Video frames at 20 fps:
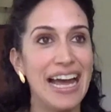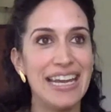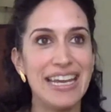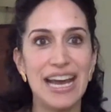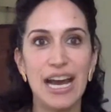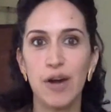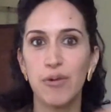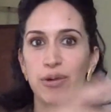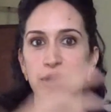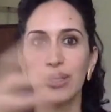we're
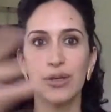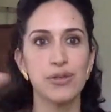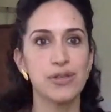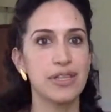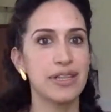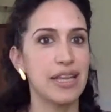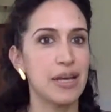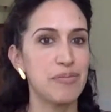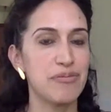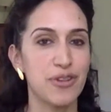using them
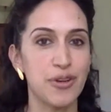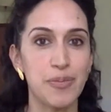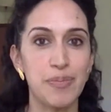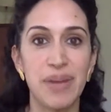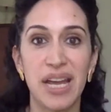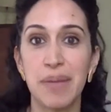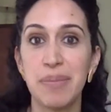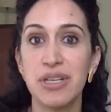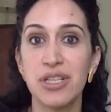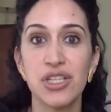for baby
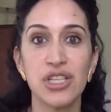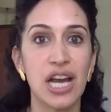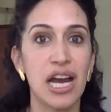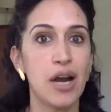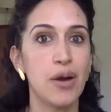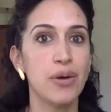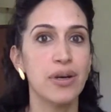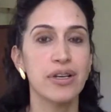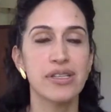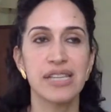showers
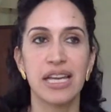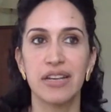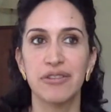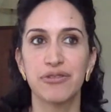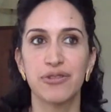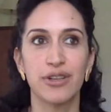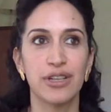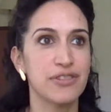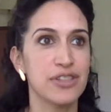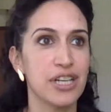and for
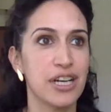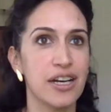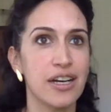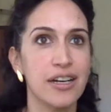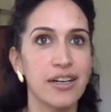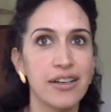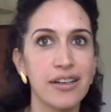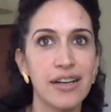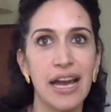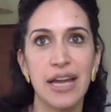iftar,
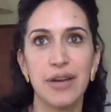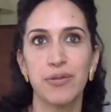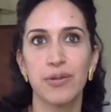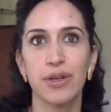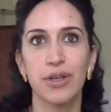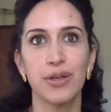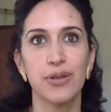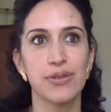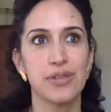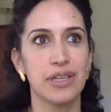and we're
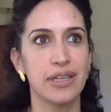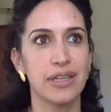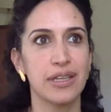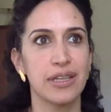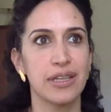using them